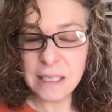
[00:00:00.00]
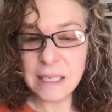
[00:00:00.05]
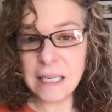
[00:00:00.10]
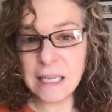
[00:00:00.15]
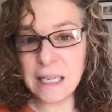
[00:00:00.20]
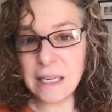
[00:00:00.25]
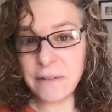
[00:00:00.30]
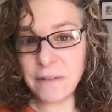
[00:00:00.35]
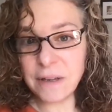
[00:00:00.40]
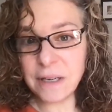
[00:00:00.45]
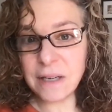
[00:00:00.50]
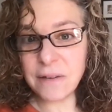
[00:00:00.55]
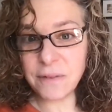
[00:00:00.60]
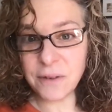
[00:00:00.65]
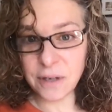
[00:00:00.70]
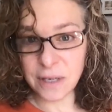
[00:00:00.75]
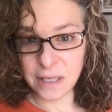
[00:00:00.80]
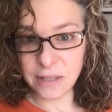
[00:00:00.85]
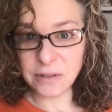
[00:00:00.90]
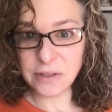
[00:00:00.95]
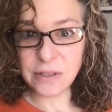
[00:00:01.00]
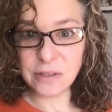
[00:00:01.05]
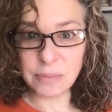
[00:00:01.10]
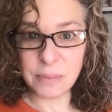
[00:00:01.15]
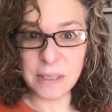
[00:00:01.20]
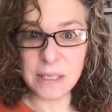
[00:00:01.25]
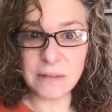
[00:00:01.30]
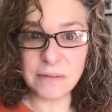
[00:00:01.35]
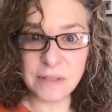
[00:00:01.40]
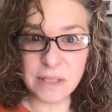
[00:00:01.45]
even if your house is
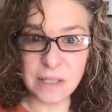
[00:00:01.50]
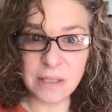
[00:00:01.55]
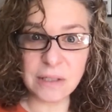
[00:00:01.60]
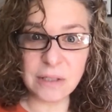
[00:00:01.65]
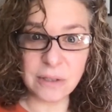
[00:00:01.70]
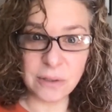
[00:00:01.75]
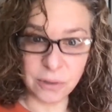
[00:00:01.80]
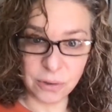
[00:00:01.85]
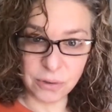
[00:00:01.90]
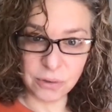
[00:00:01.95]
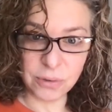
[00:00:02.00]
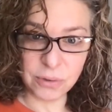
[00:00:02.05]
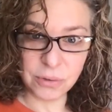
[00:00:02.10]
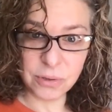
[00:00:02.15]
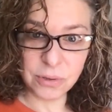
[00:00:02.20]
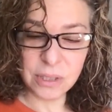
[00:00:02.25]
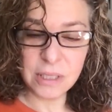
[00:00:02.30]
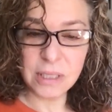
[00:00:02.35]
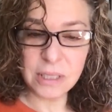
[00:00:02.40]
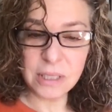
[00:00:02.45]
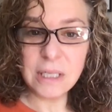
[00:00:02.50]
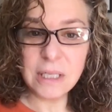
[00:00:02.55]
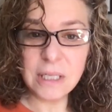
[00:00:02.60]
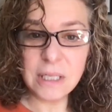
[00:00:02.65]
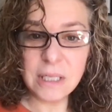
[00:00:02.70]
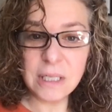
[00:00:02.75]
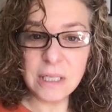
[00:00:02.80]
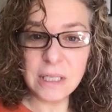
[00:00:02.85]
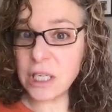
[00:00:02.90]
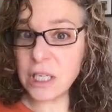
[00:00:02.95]
made of solid gold,
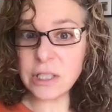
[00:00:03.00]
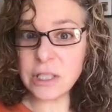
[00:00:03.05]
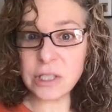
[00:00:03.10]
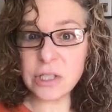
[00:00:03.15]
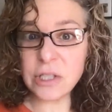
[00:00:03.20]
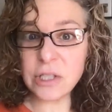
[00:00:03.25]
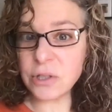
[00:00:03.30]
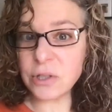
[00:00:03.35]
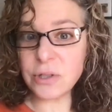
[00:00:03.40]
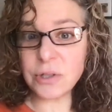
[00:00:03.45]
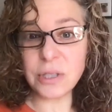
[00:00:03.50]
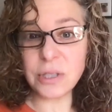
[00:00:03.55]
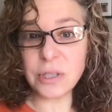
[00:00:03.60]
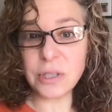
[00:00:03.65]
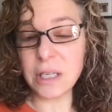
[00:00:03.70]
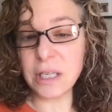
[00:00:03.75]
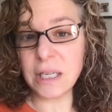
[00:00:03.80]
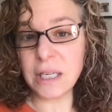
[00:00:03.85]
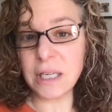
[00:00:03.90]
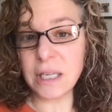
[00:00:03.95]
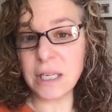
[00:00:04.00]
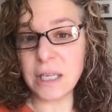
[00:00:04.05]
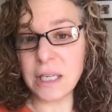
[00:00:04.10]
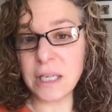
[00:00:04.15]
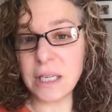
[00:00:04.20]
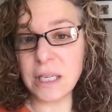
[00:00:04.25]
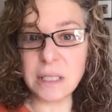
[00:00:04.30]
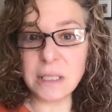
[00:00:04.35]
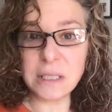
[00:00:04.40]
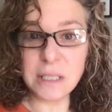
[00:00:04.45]
the chances are you're not going
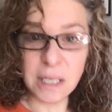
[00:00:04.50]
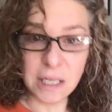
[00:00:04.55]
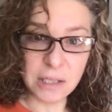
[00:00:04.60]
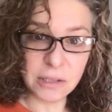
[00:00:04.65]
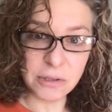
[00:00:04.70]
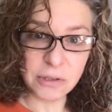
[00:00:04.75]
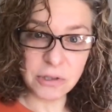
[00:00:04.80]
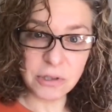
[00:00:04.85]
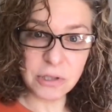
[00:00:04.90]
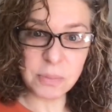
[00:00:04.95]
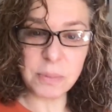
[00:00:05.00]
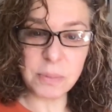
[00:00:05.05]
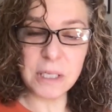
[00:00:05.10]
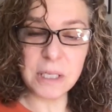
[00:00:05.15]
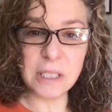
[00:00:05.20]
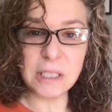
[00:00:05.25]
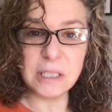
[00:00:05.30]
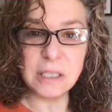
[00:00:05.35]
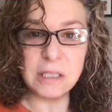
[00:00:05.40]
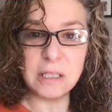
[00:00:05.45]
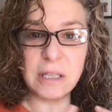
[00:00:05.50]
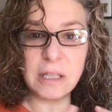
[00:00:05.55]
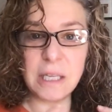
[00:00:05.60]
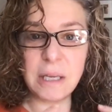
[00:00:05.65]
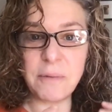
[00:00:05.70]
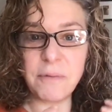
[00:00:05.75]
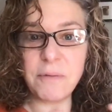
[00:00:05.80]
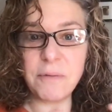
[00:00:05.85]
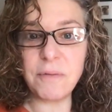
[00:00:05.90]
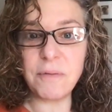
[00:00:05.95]
to get dollars because the
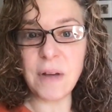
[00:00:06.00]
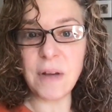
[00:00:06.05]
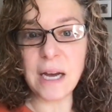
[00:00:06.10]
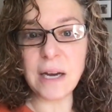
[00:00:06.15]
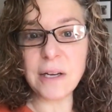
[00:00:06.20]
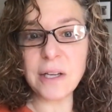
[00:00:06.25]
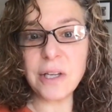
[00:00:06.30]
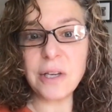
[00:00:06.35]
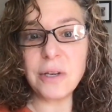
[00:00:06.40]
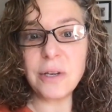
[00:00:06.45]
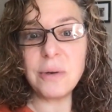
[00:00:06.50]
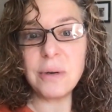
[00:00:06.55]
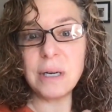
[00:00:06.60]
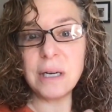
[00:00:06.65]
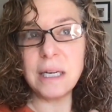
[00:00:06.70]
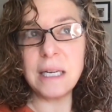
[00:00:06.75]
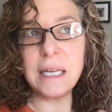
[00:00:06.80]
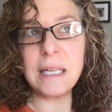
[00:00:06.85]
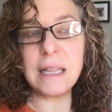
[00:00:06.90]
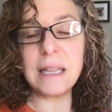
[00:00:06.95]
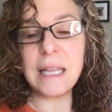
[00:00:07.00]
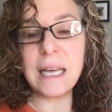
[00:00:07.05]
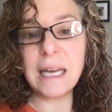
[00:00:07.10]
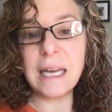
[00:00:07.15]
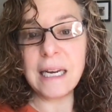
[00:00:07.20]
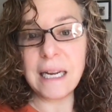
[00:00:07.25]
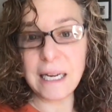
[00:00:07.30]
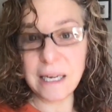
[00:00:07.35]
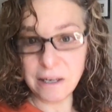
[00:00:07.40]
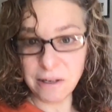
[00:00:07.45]
value in
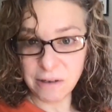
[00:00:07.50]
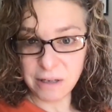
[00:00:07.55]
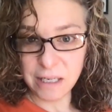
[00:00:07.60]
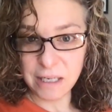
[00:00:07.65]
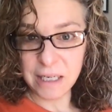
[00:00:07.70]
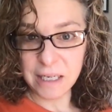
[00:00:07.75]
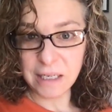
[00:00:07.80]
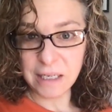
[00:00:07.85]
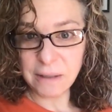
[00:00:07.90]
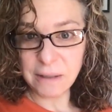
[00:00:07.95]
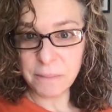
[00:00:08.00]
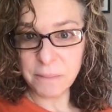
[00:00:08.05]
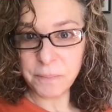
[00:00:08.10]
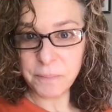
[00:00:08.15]
that area